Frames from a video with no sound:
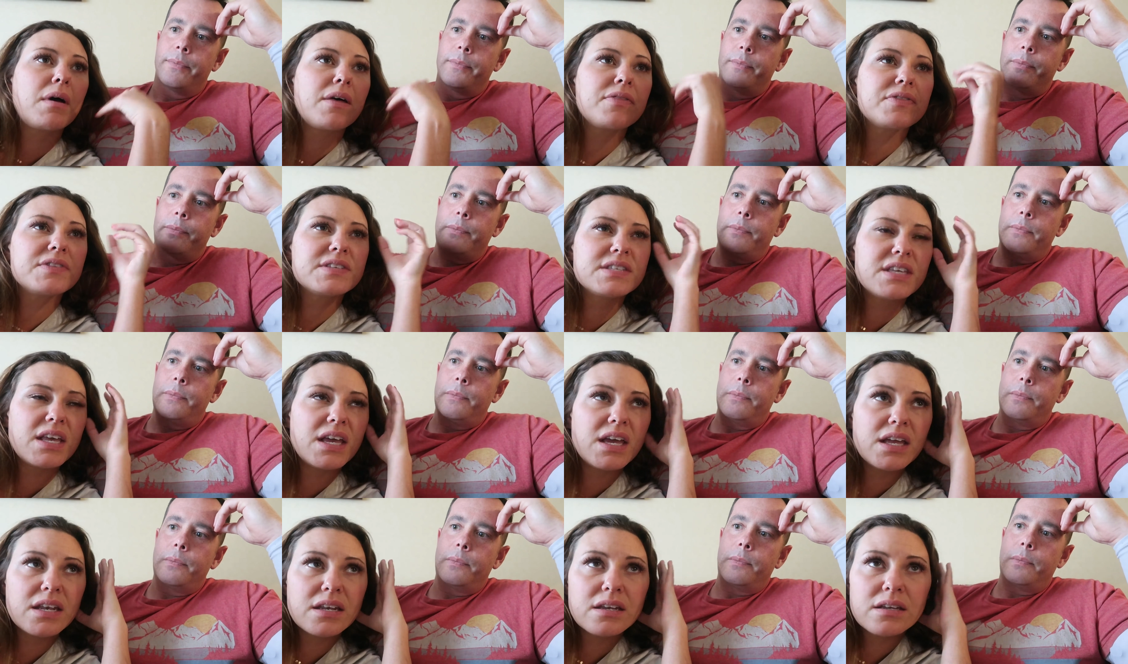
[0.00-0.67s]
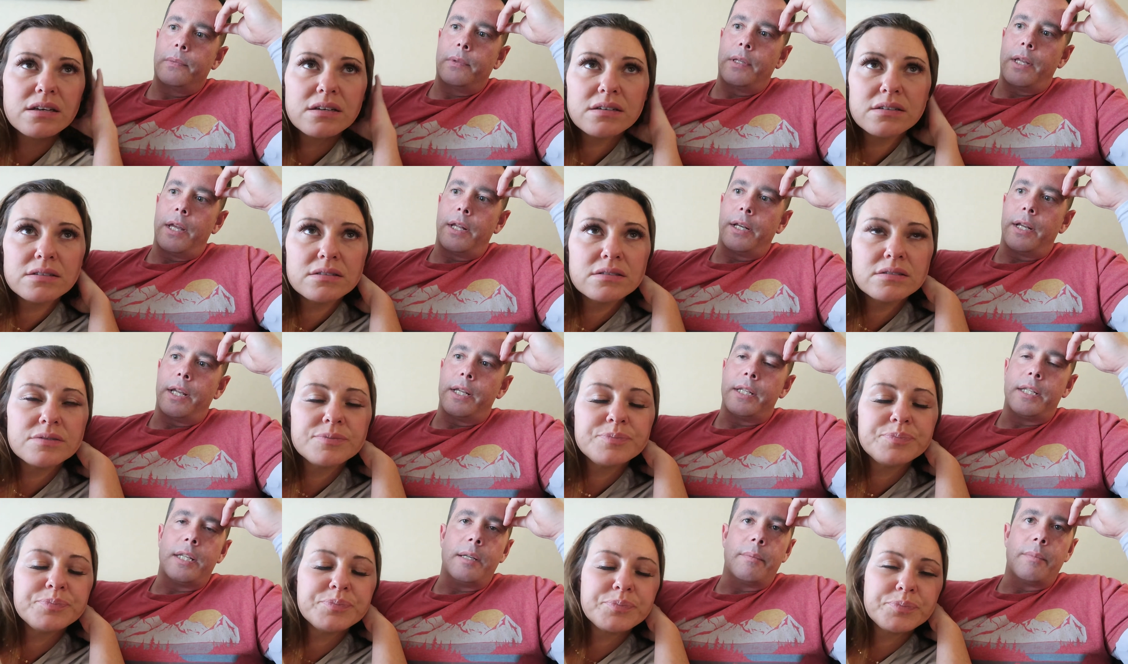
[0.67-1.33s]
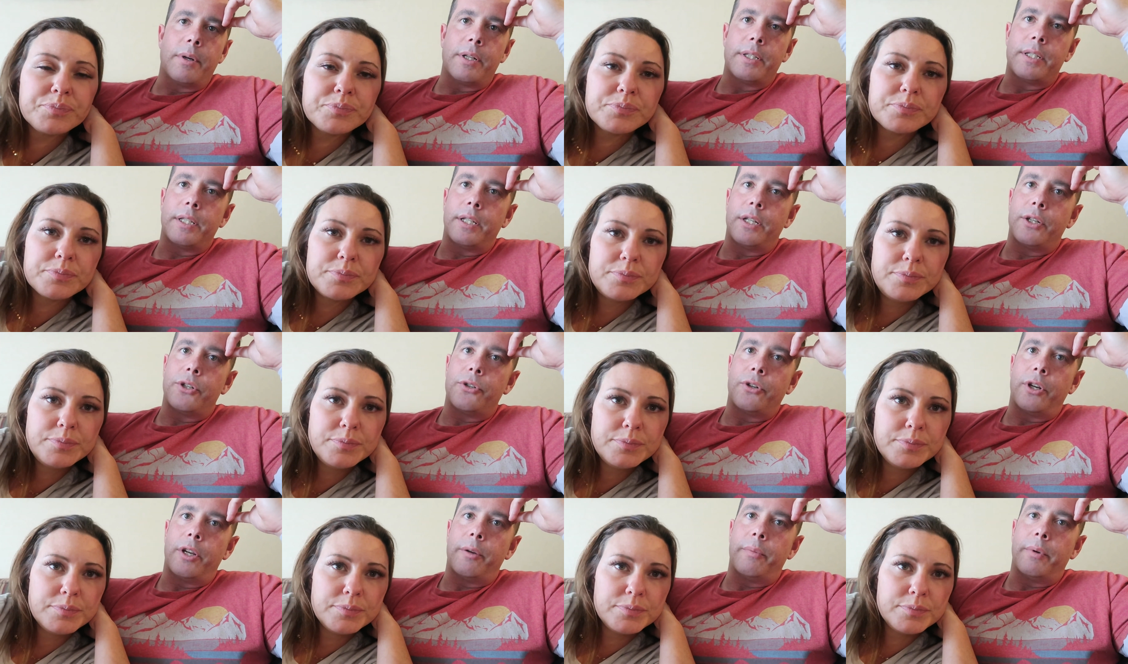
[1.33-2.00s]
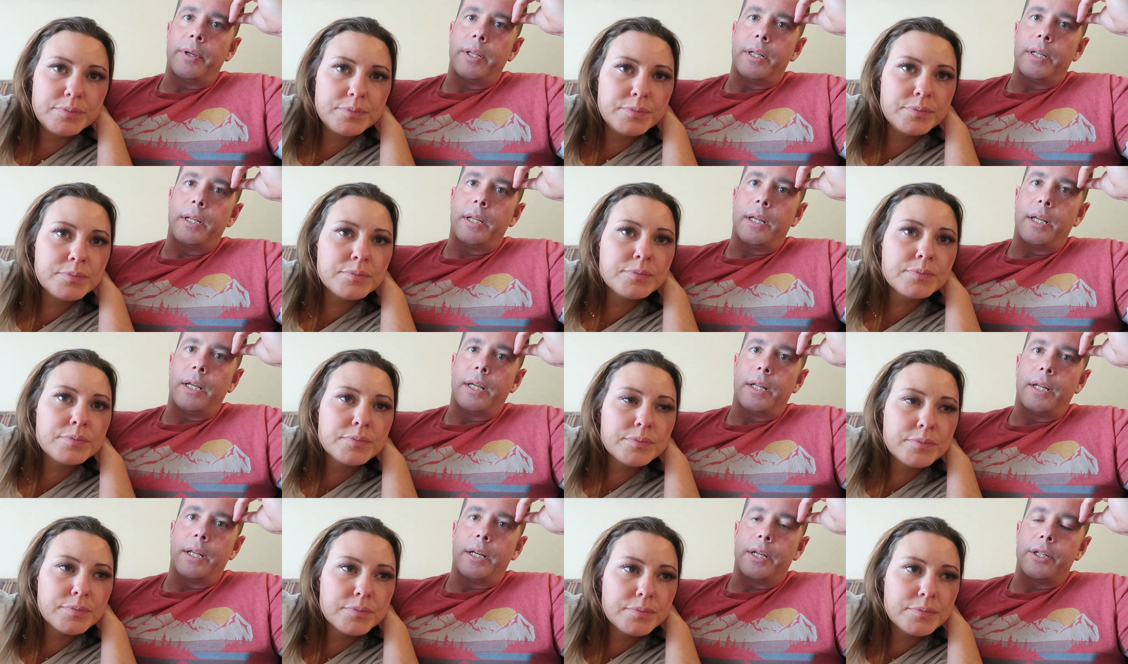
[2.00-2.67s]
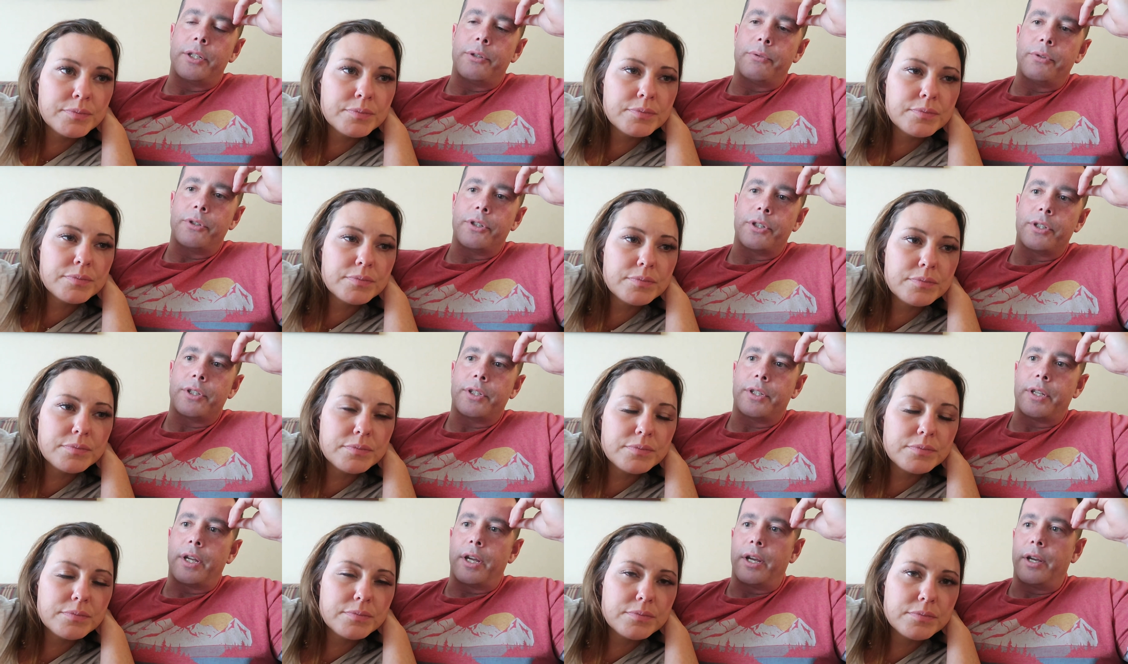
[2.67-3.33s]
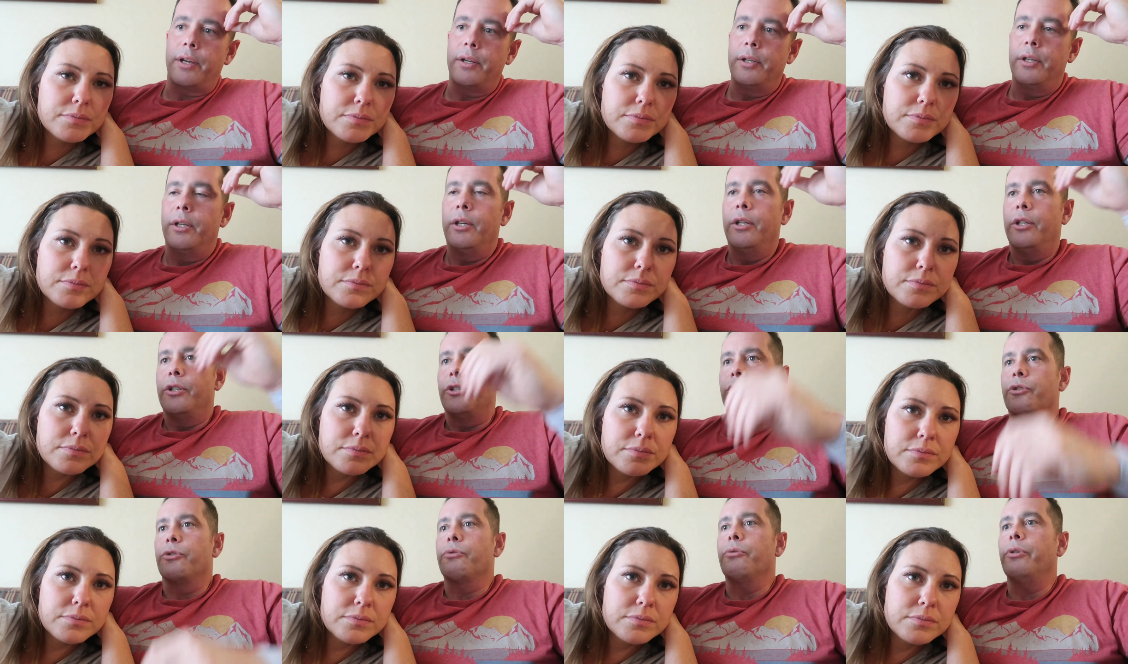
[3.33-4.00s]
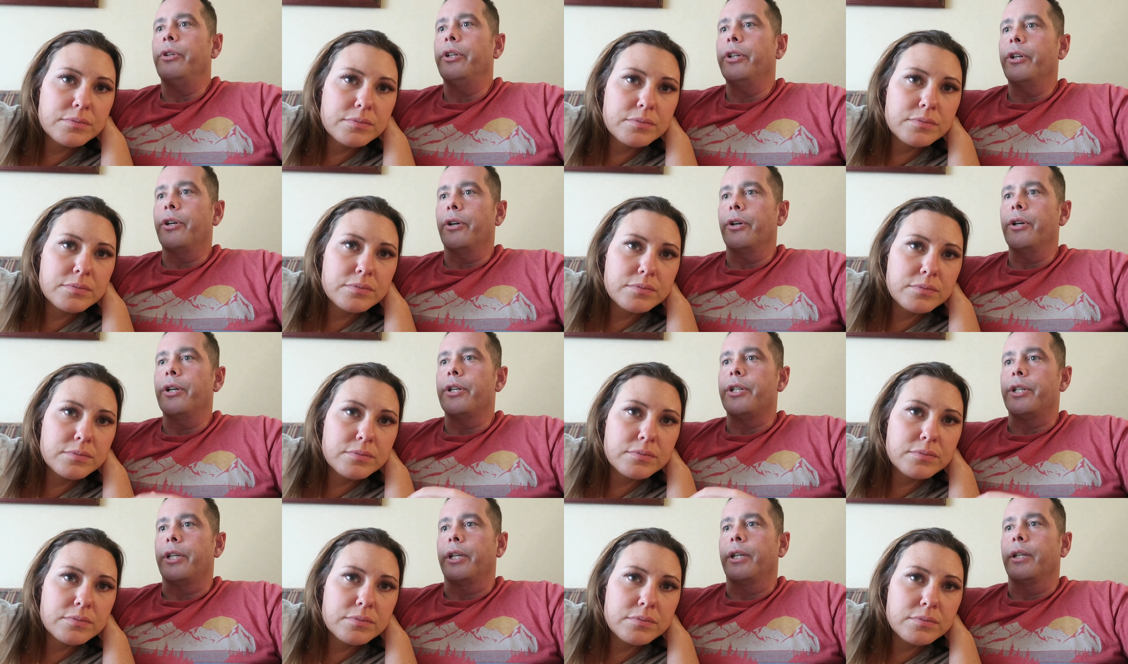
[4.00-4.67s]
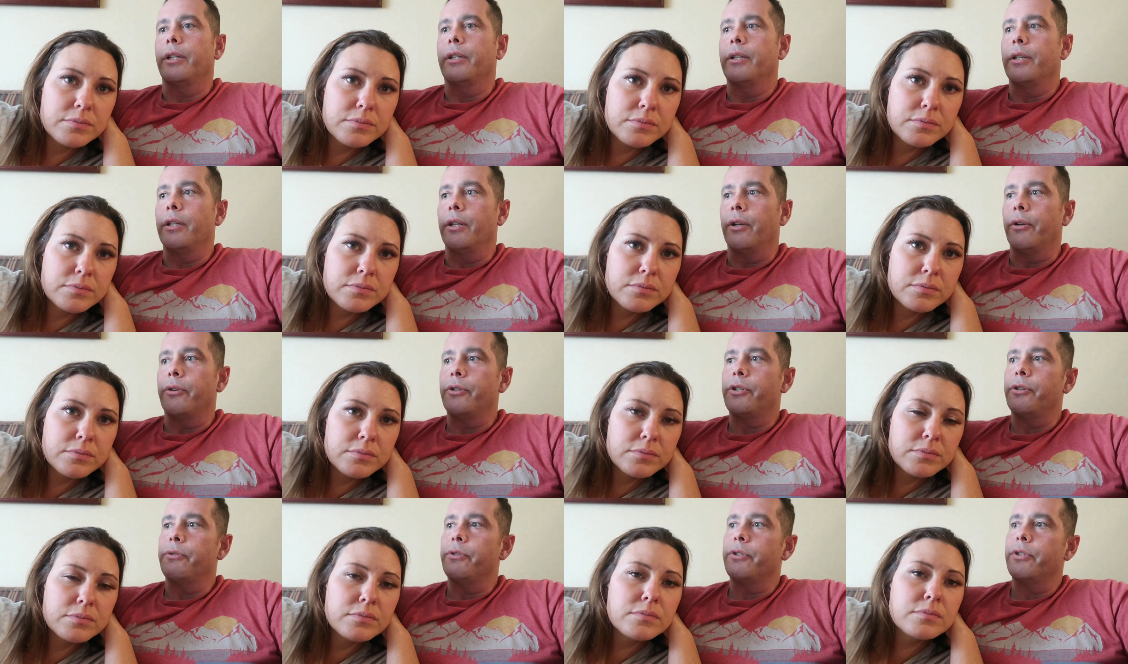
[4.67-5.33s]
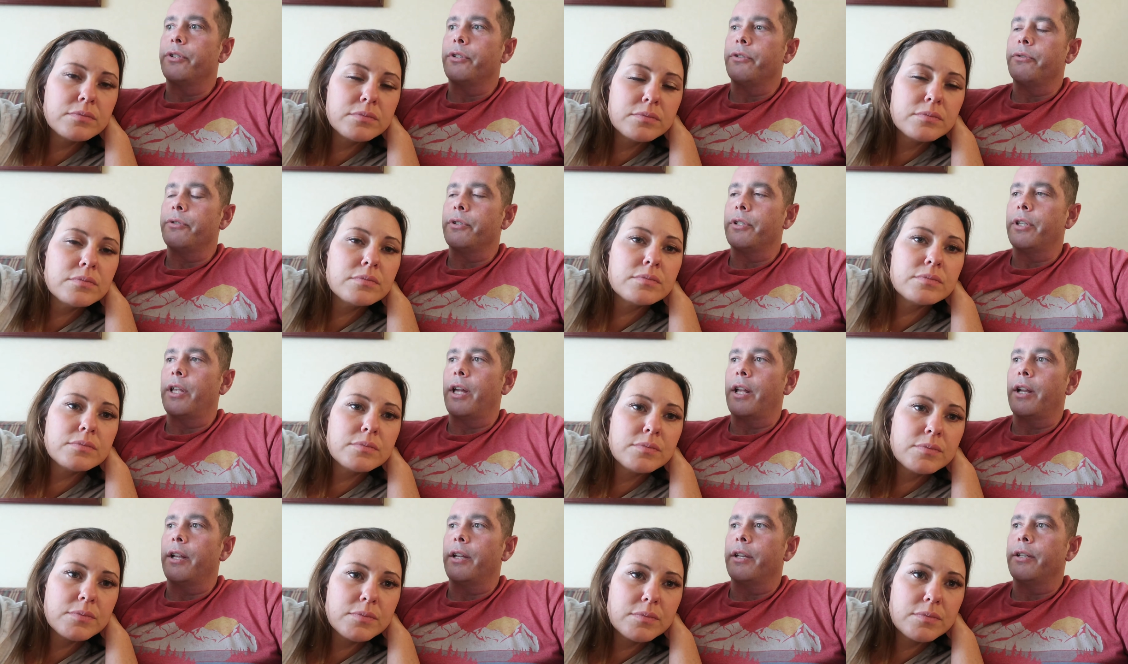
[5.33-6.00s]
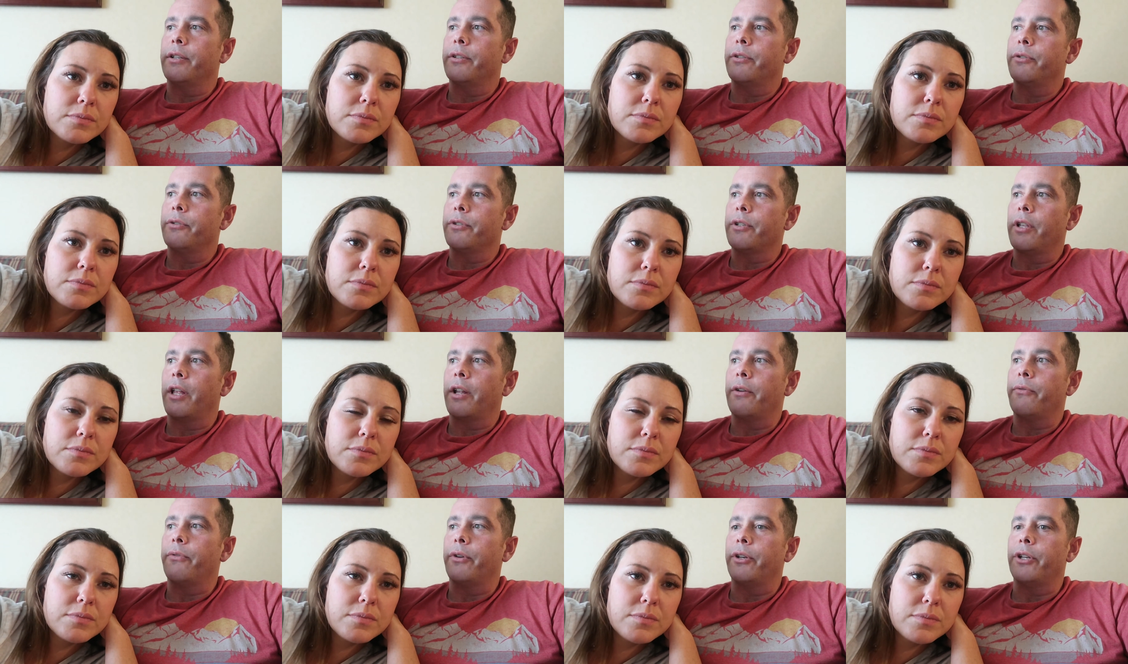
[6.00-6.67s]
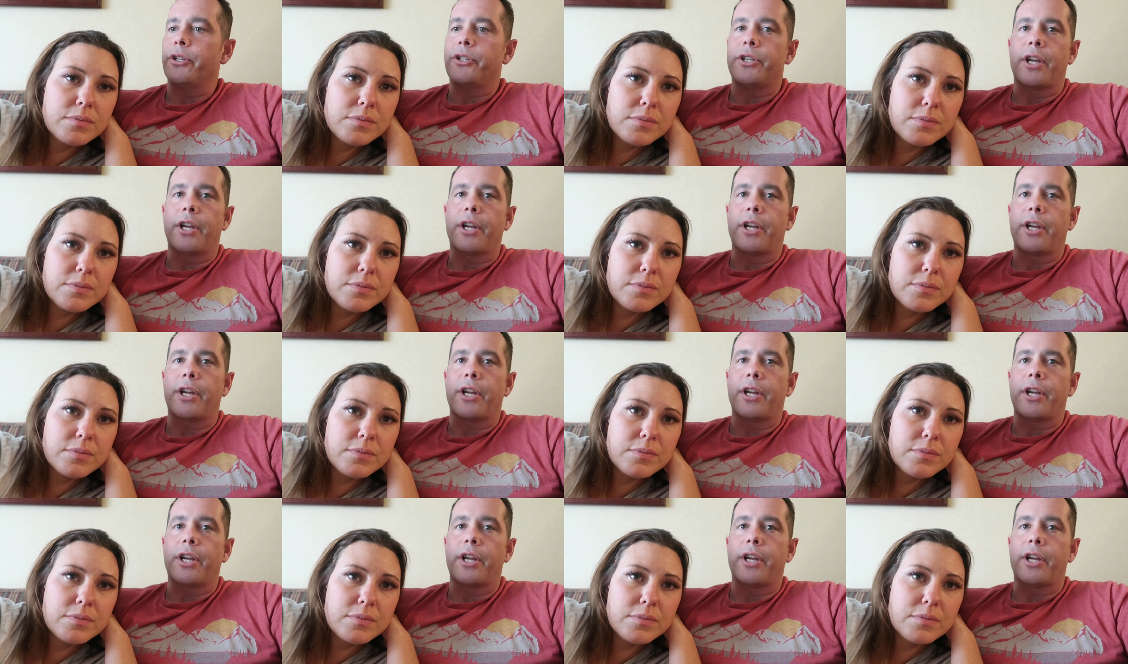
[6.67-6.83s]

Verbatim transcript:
Speaker 1: months in
Speaker 2: yeah 19 months into treatment and uh, she was just uh, she was real encouraging you know she was she was a lot of she was a lot of fun to